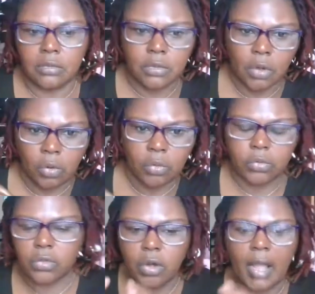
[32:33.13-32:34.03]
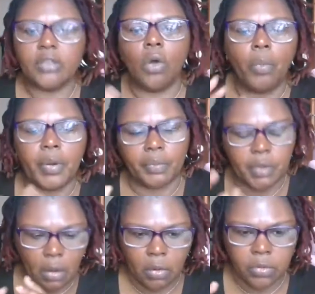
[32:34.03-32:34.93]
you know, you know how you open up
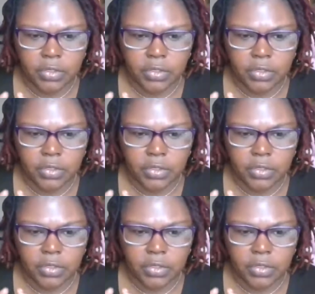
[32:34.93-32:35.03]
your own